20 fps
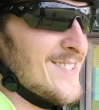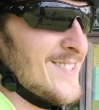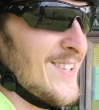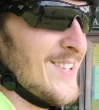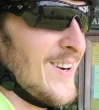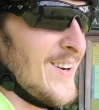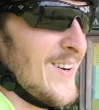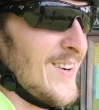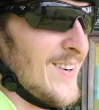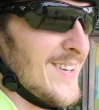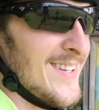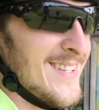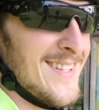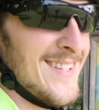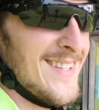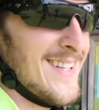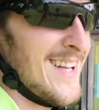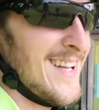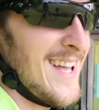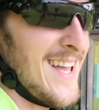So
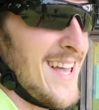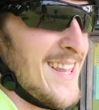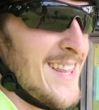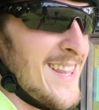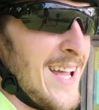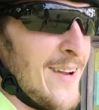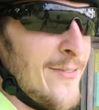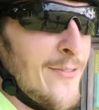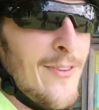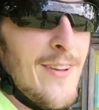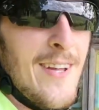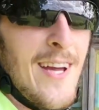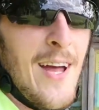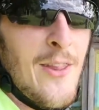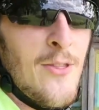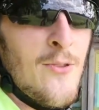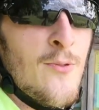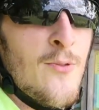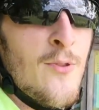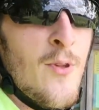thankfully
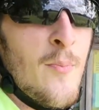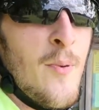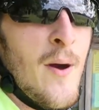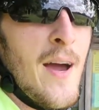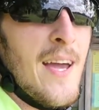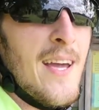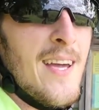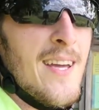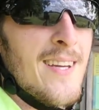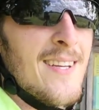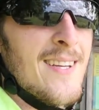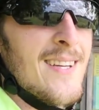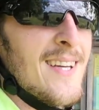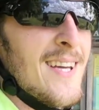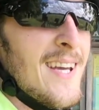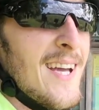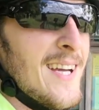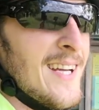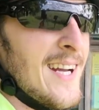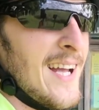I threw the bike
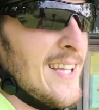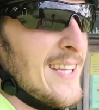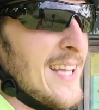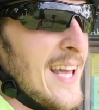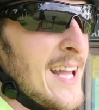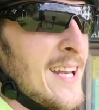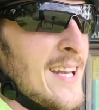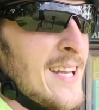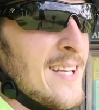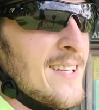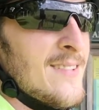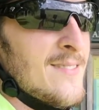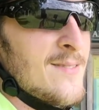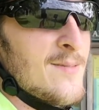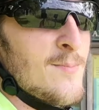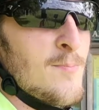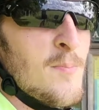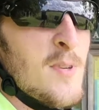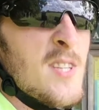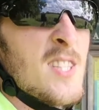and I landed
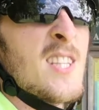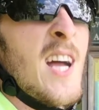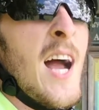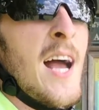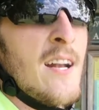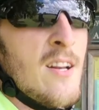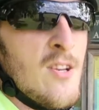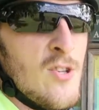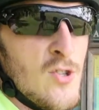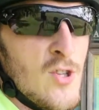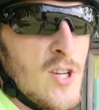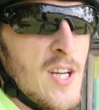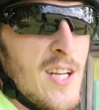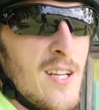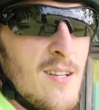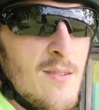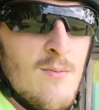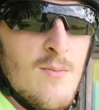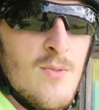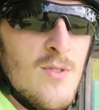beside a tree,
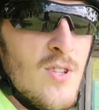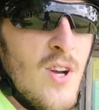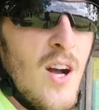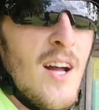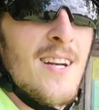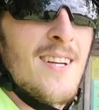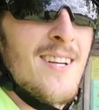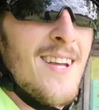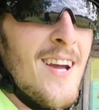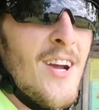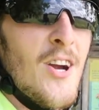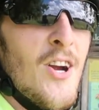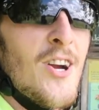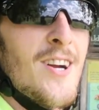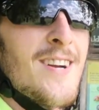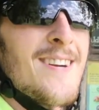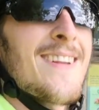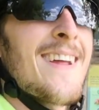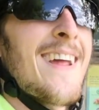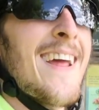so I didn't get
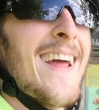hurt.